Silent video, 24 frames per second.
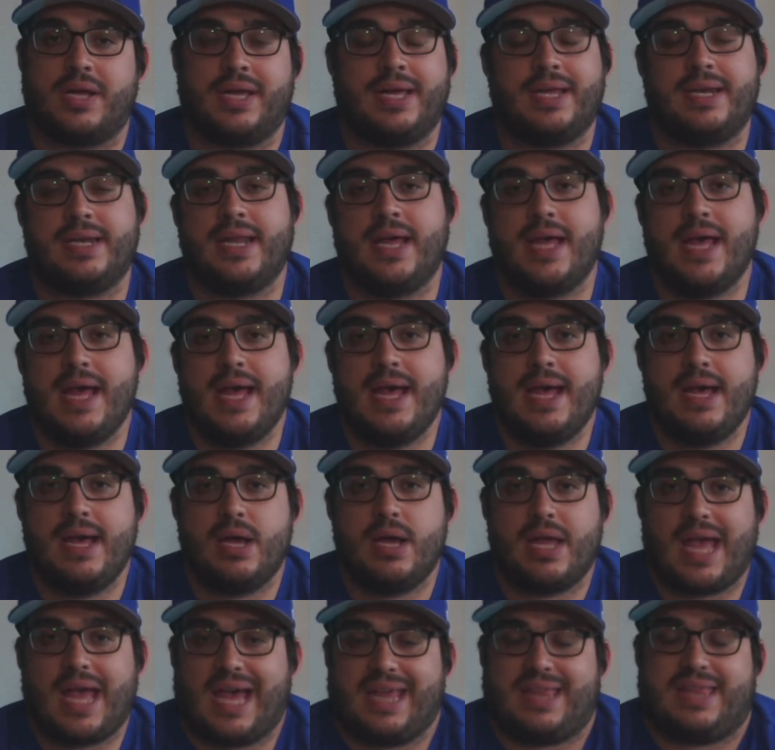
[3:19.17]
And
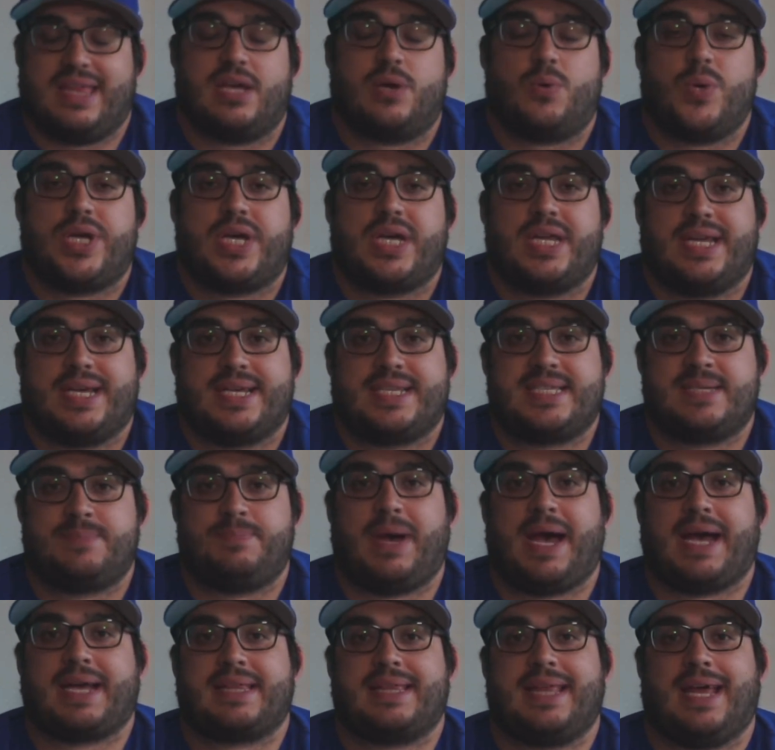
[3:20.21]
I think we can
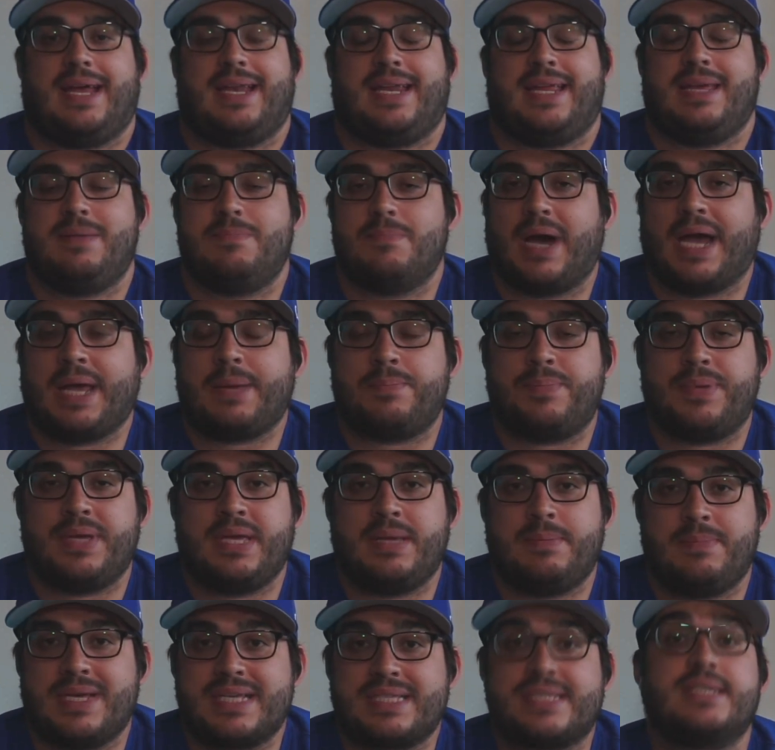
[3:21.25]
expect that he might be
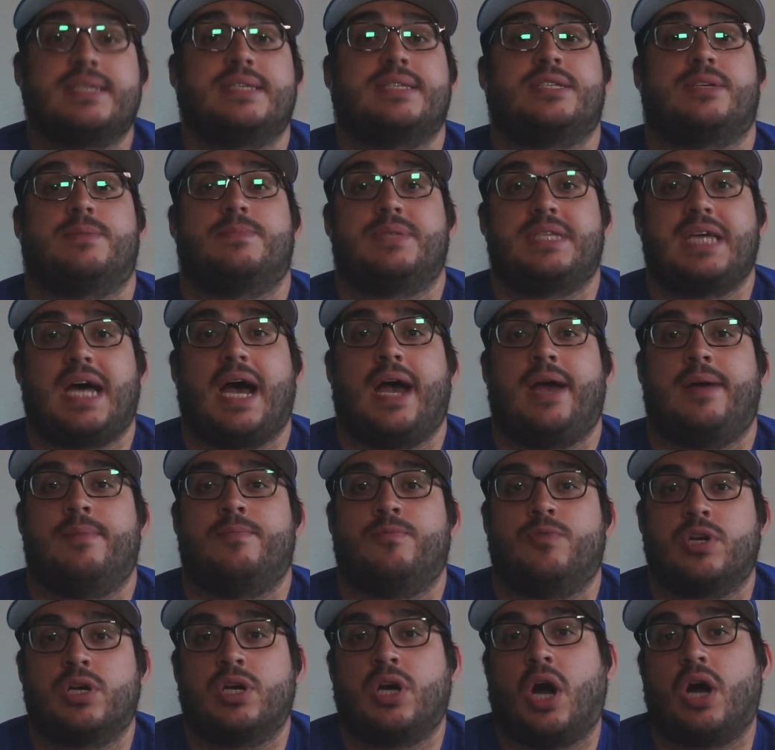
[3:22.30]
missing some time
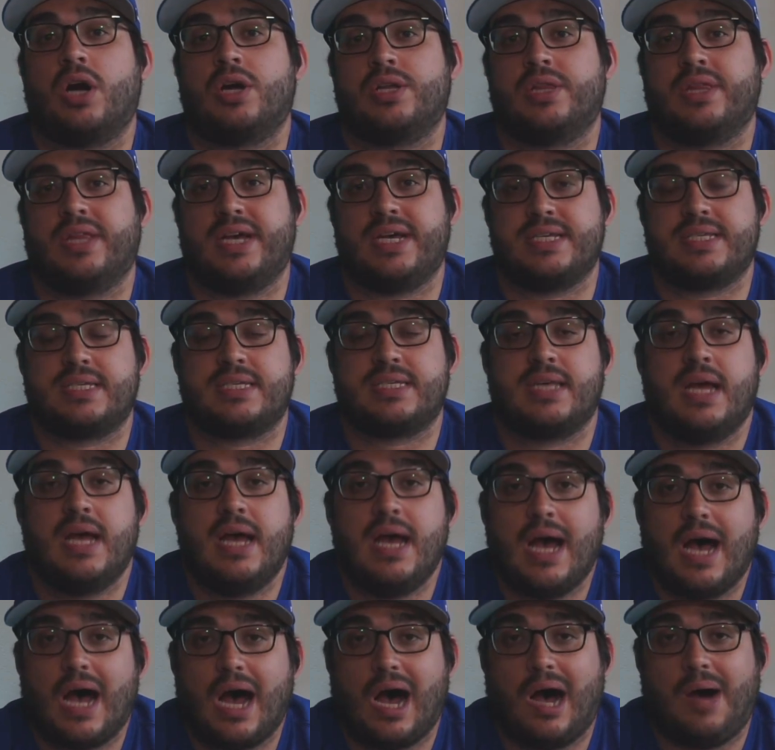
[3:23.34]
regardless
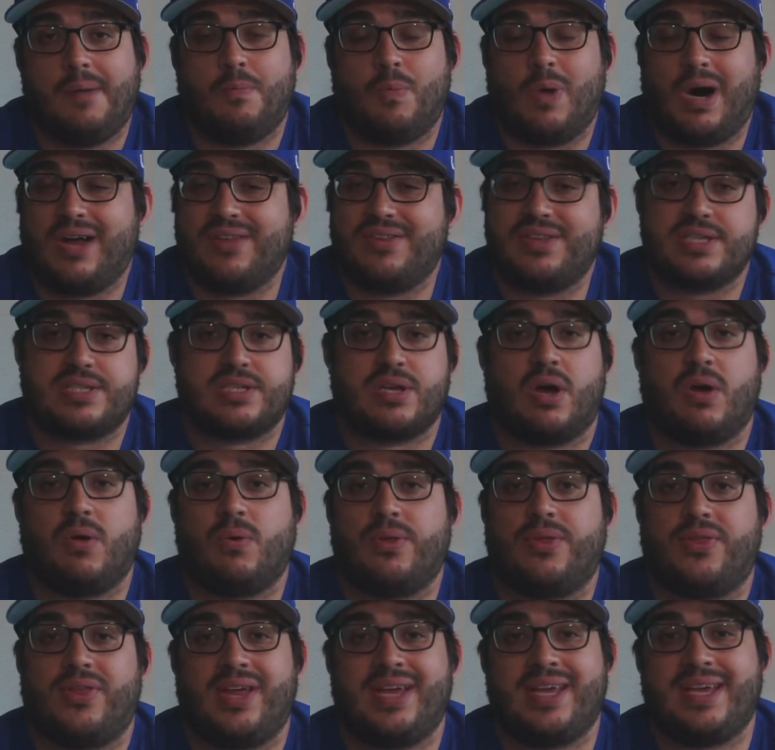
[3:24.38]
while this whole
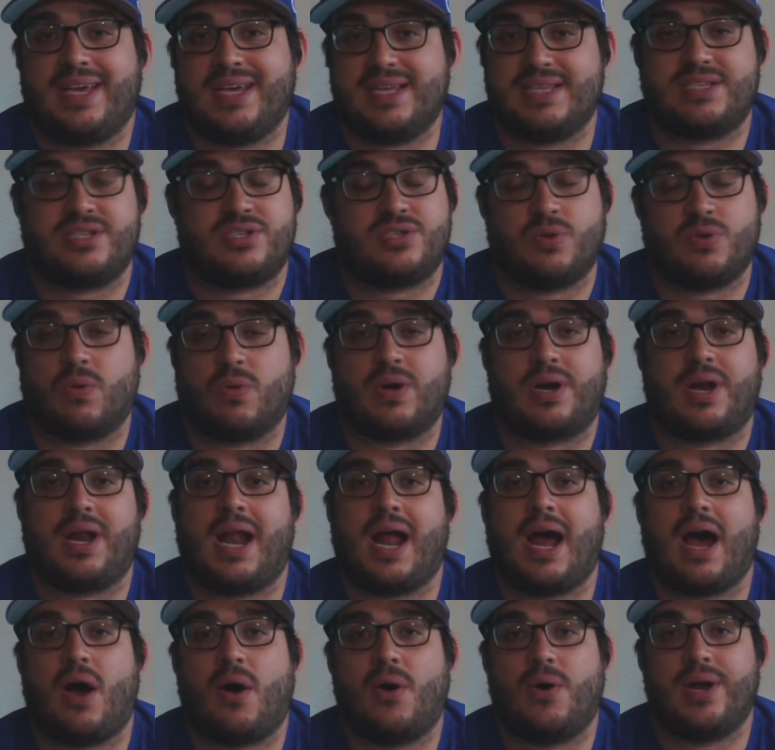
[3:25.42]
thing gets sorted
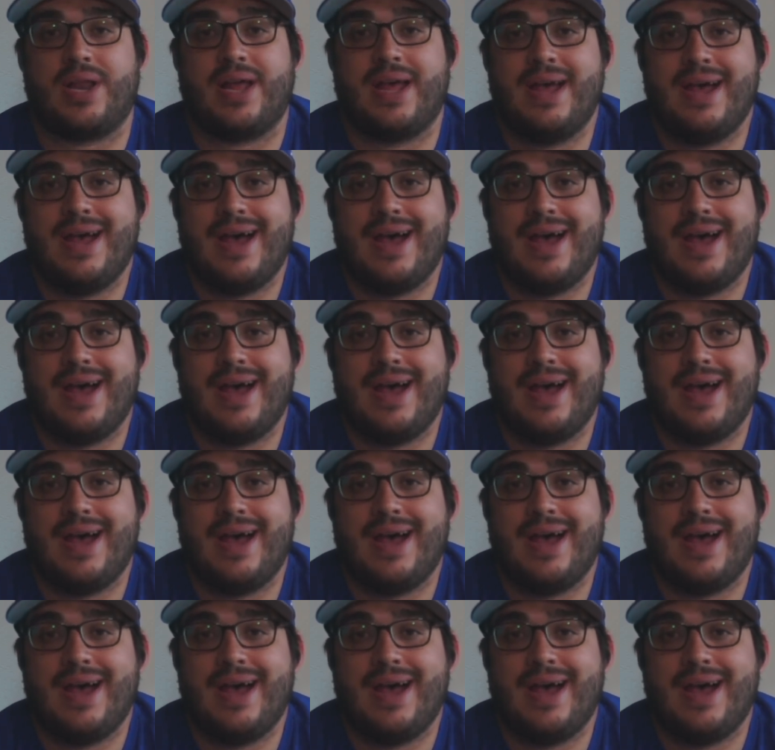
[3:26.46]
out.